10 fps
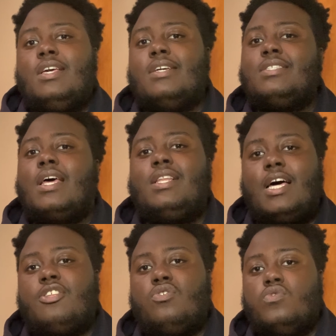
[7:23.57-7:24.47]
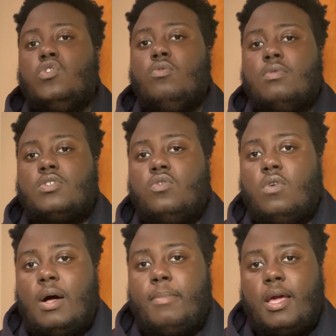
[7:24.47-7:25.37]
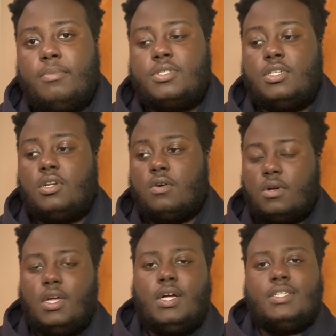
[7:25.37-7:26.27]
there's not a lot of YouTubers who I'm able to, you know,